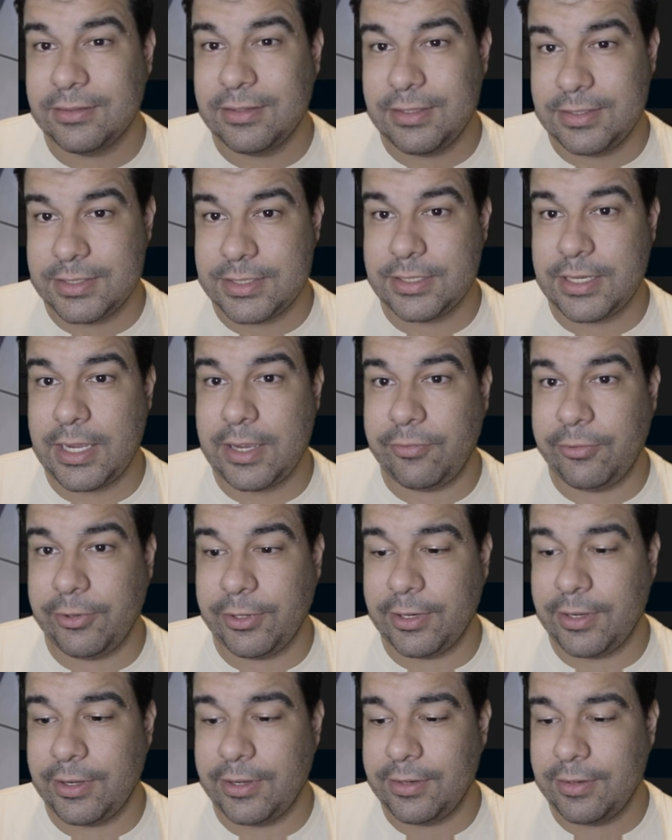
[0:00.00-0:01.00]
in South
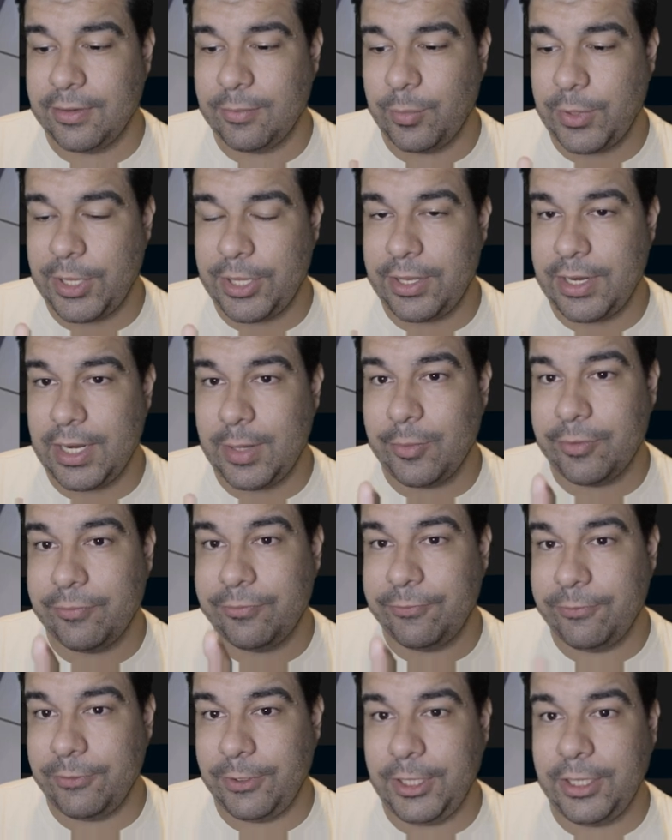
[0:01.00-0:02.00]
Africa by the name of
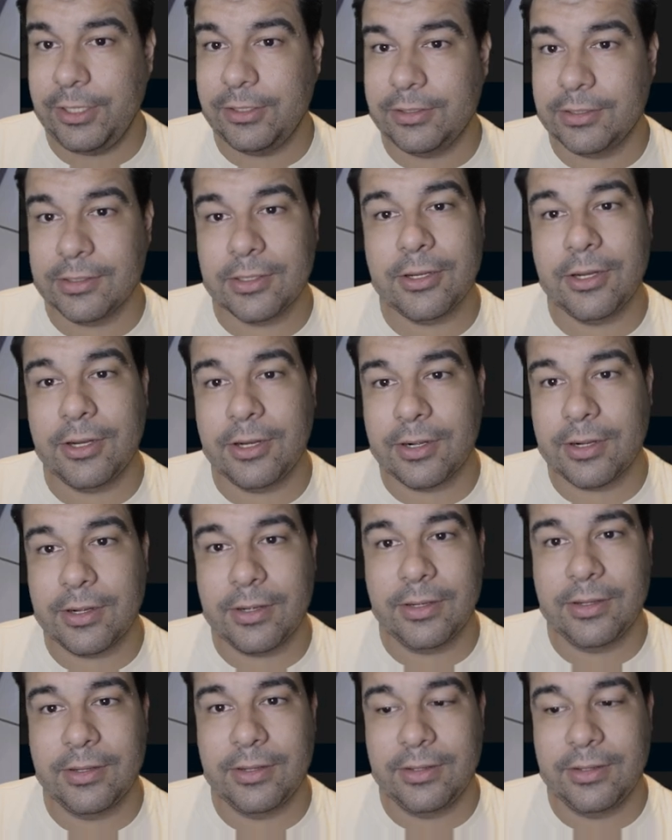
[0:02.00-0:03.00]
Freak the Cock.